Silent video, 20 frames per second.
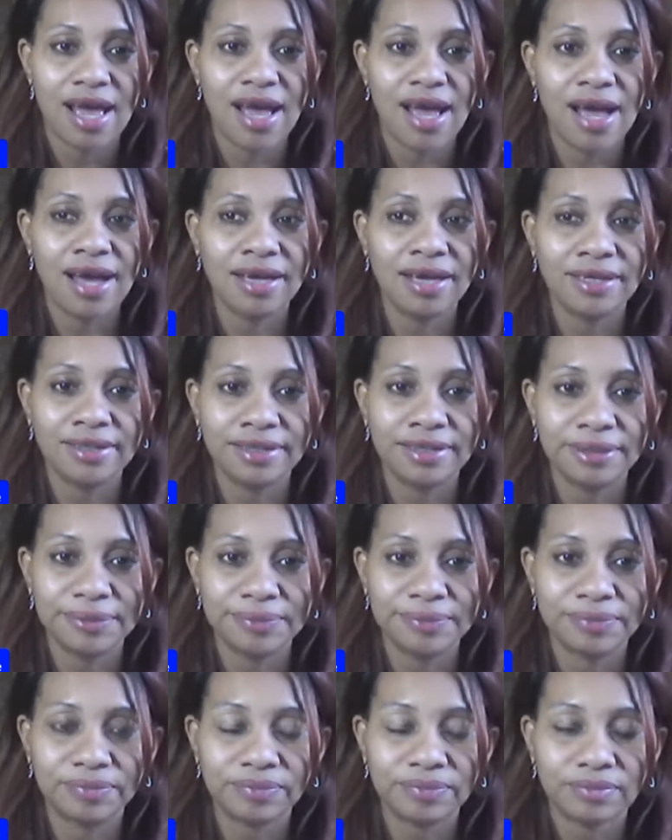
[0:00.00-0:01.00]
And
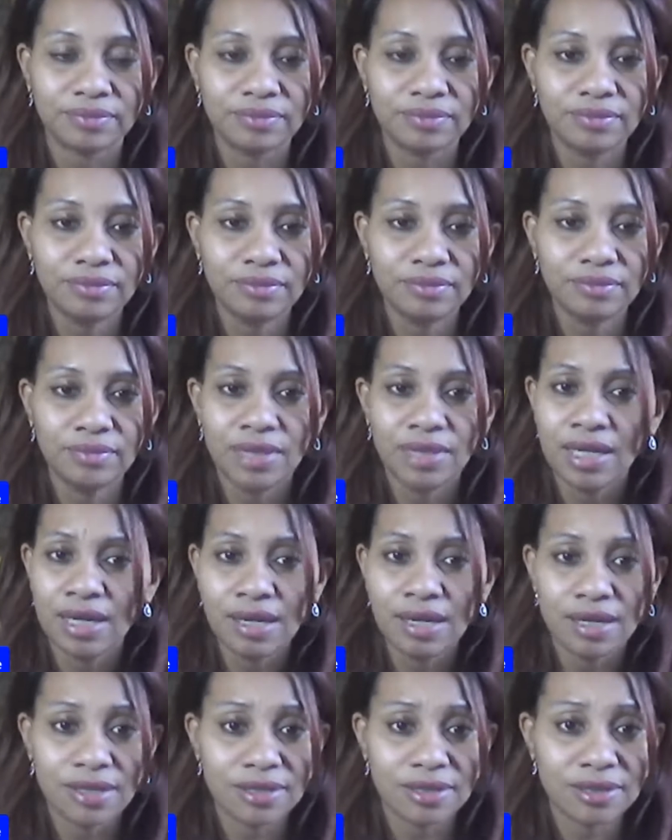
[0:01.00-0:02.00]

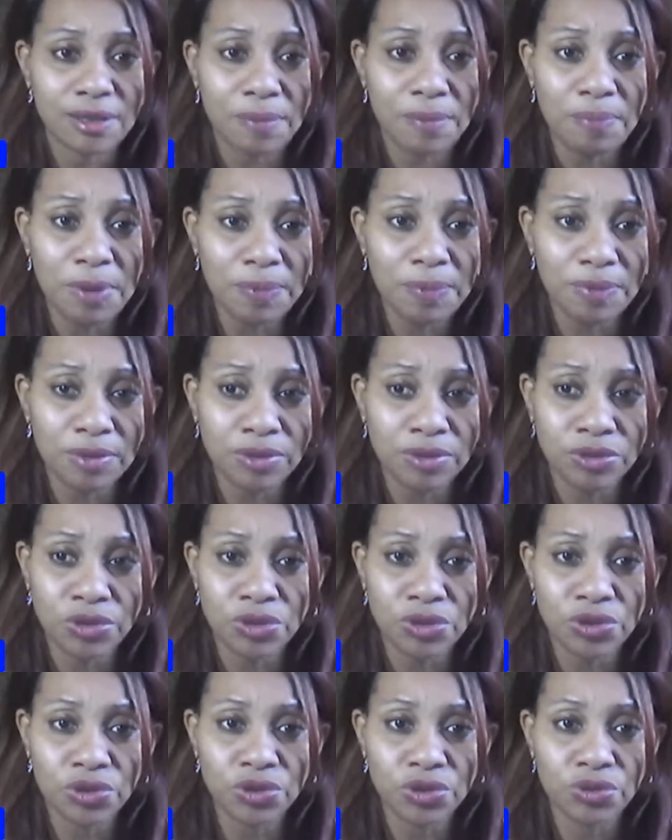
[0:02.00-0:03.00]
some people,
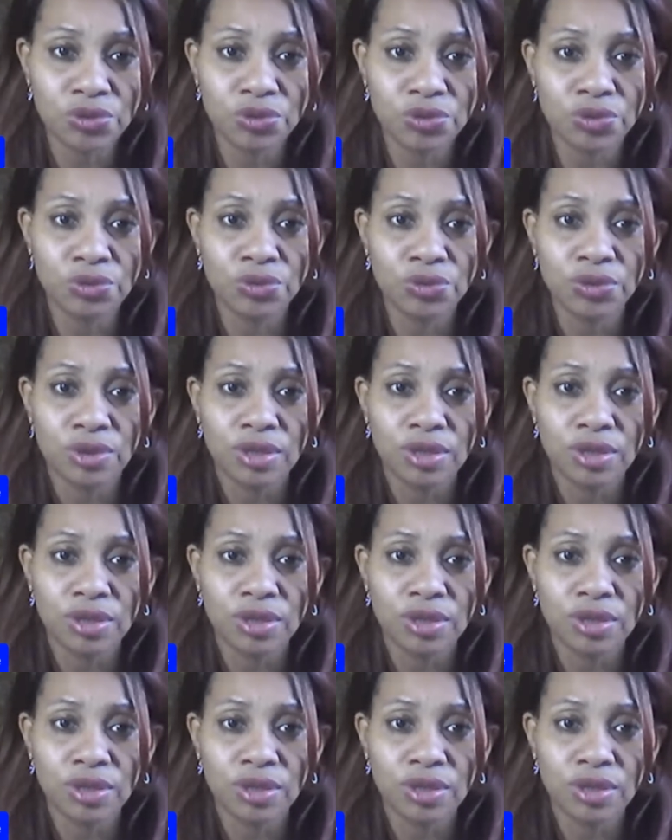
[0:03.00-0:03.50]
due to